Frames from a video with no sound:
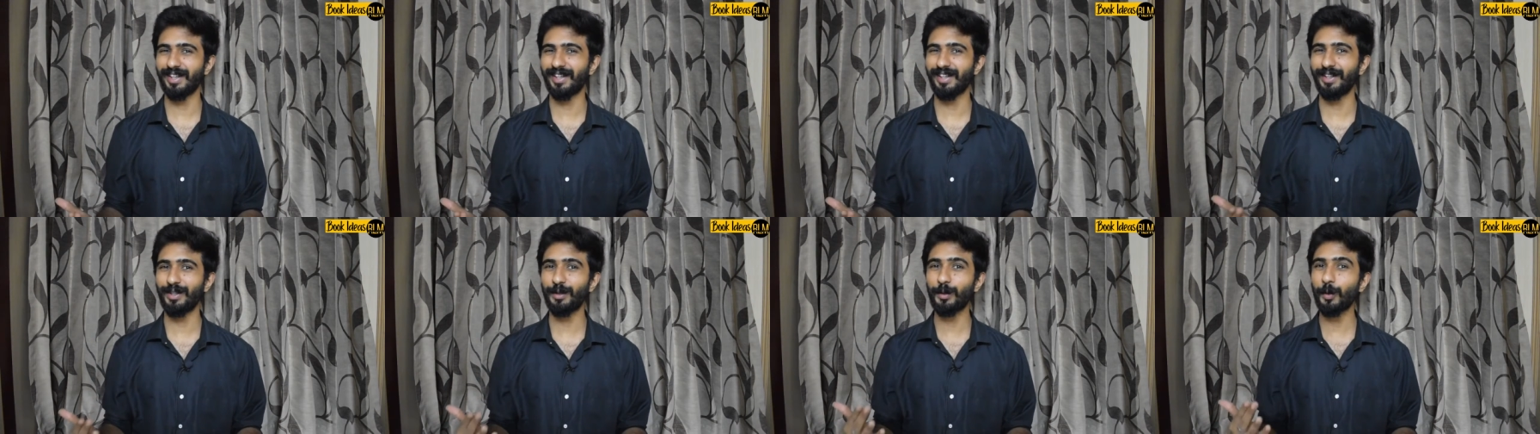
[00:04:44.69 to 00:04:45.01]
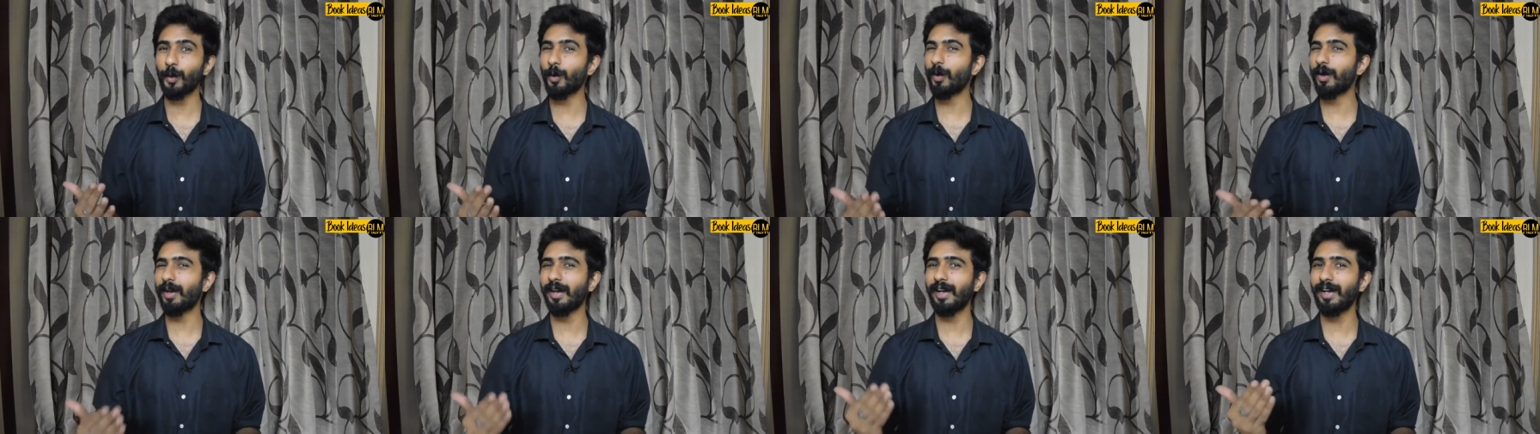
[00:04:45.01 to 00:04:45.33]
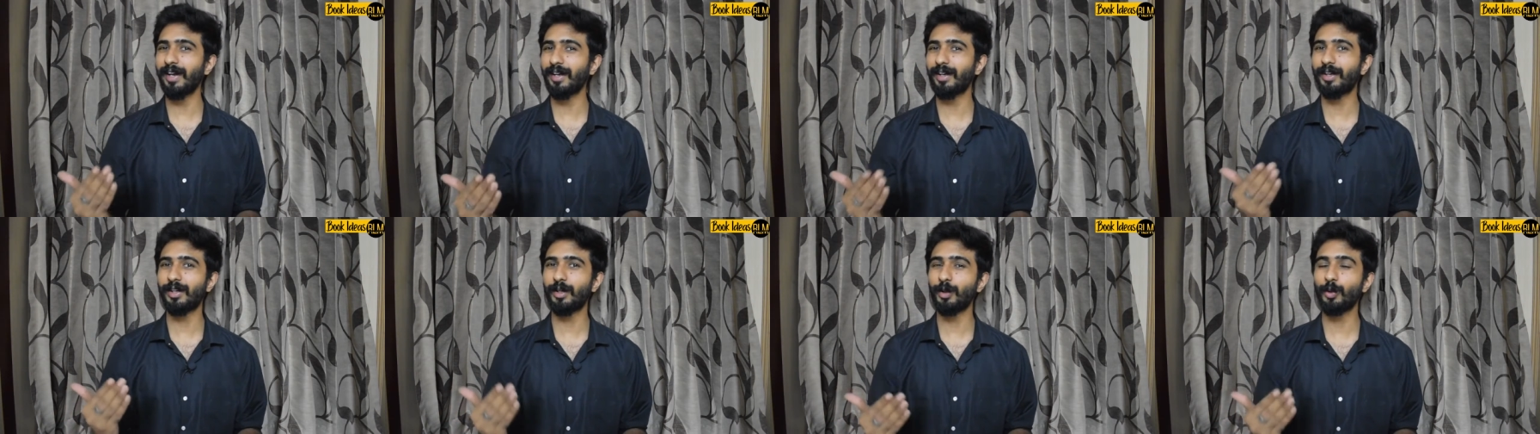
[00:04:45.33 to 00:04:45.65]
you don't
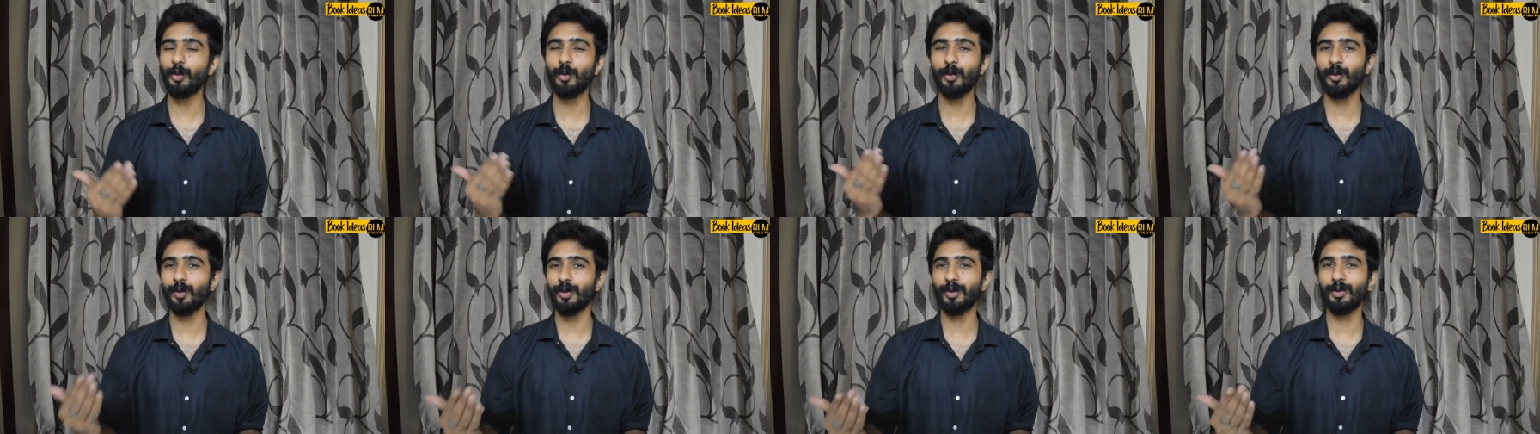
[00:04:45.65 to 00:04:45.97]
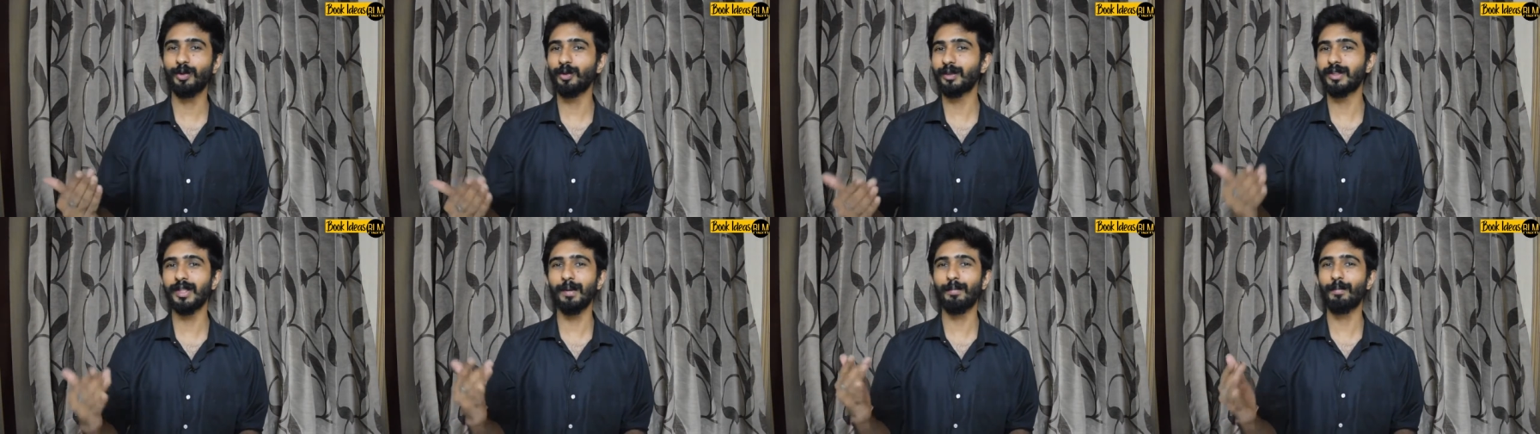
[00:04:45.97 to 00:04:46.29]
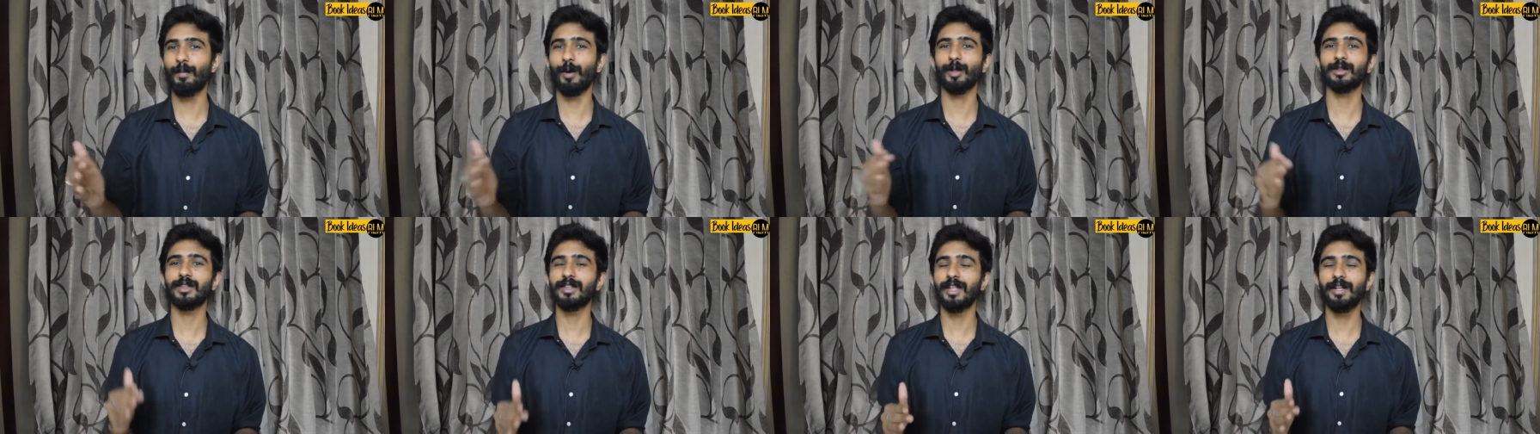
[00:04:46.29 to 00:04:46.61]
really, you, you say
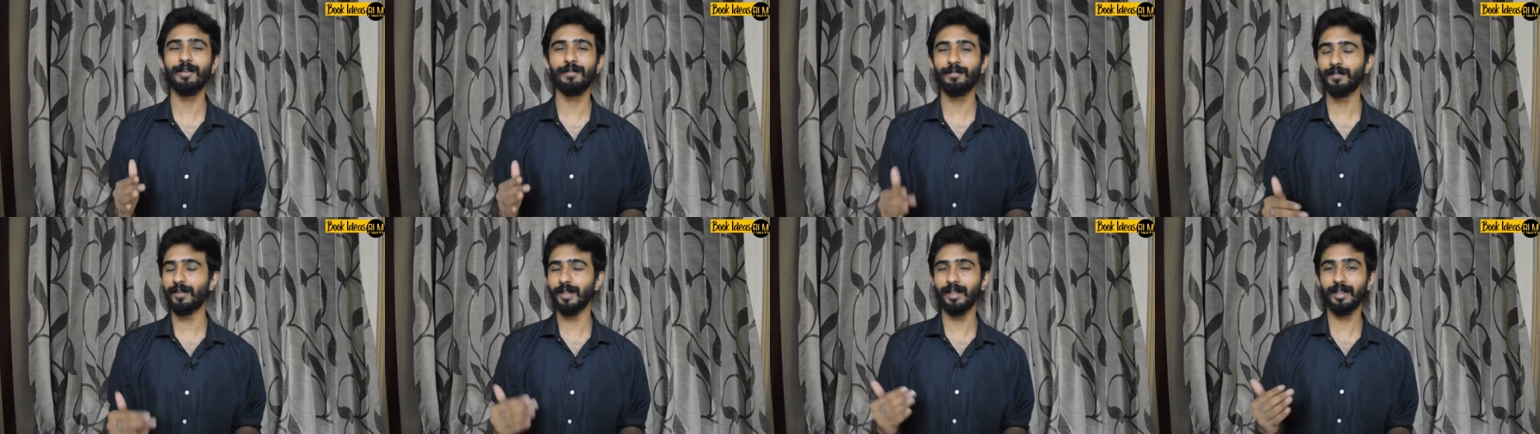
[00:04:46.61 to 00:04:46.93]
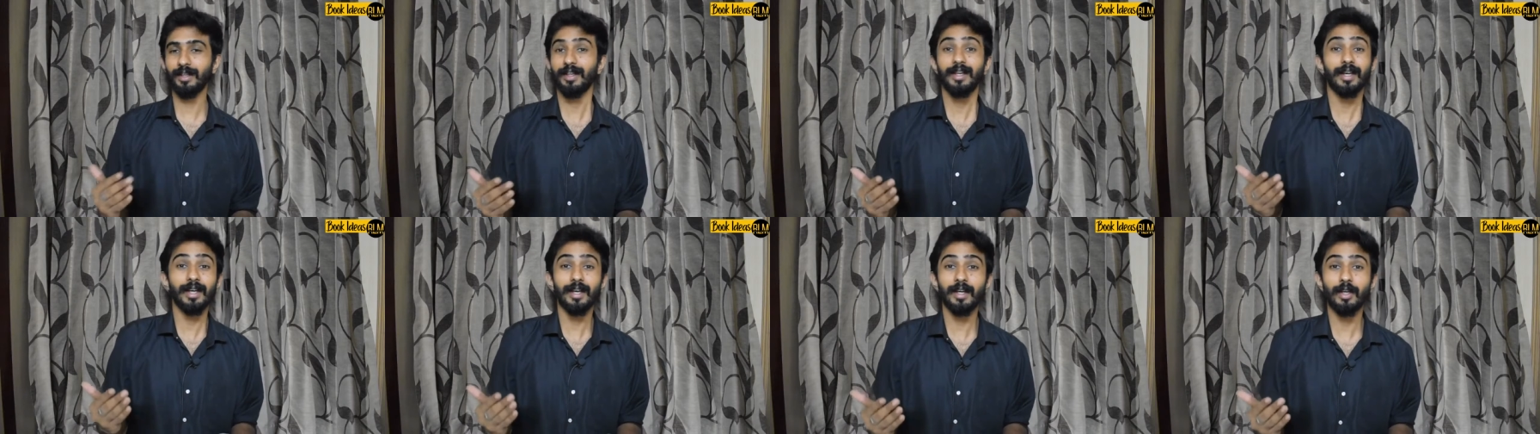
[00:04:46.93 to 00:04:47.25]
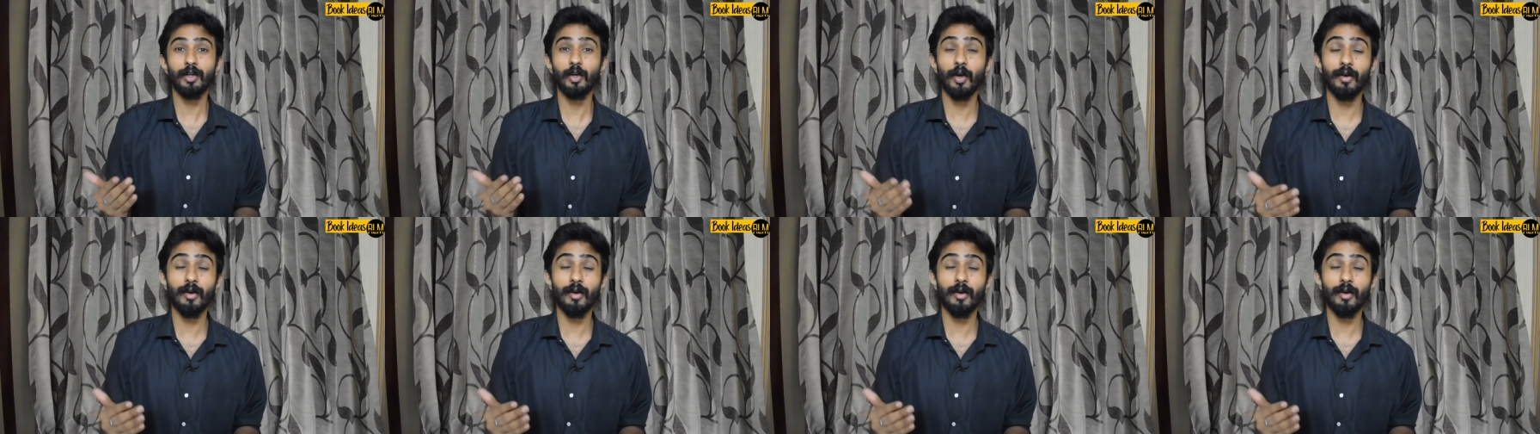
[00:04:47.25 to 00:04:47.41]
positive thinking,